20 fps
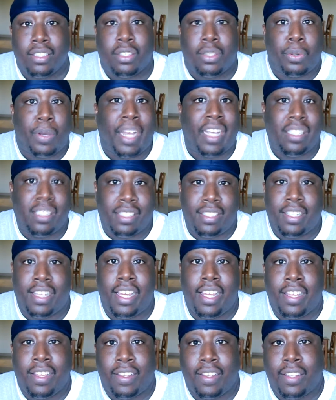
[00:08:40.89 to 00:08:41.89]
twice a
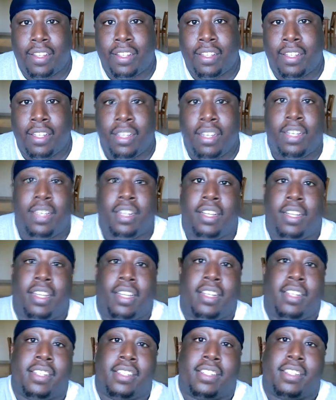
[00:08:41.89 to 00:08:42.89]
day
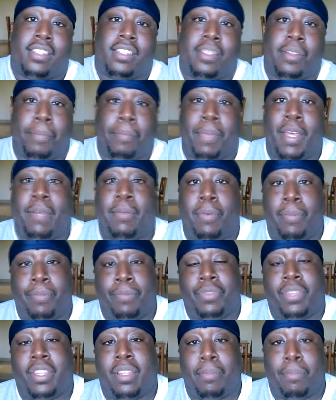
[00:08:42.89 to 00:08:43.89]
is the
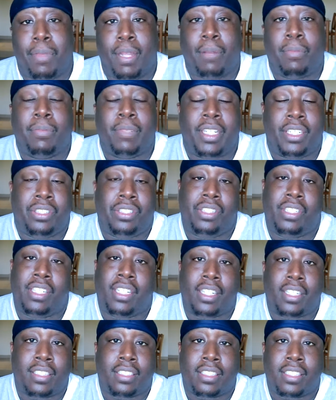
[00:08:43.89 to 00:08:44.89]
minimum that you
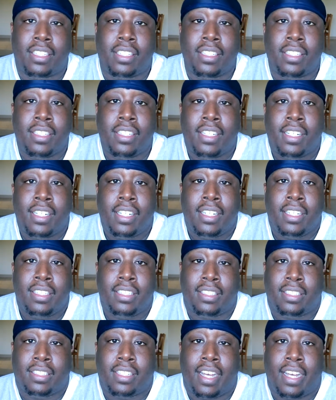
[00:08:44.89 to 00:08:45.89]
need to
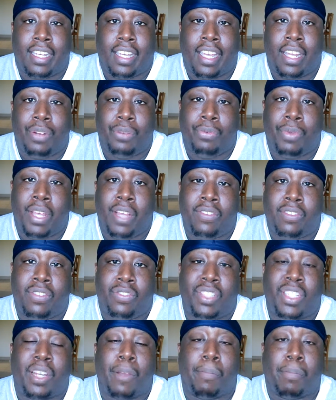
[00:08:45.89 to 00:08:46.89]
start getting waves.
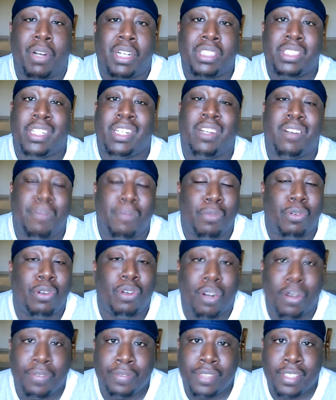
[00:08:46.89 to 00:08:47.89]
You can brush your hair
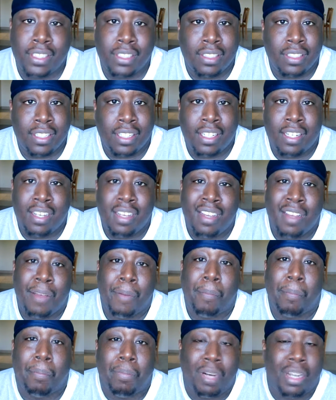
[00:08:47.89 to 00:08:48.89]
more often,
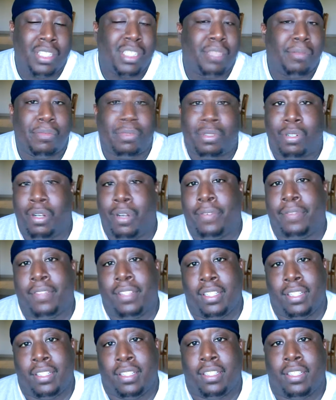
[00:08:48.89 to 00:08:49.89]
brush it more
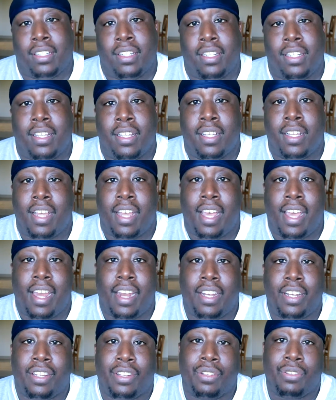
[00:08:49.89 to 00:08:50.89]
often,
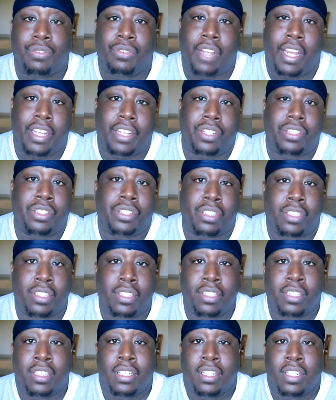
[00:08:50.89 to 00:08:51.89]
and you
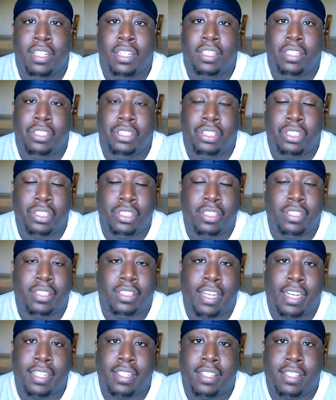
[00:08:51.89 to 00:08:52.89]
should
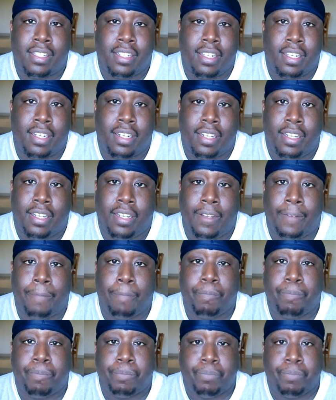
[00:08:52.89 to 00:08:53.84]
start seeing a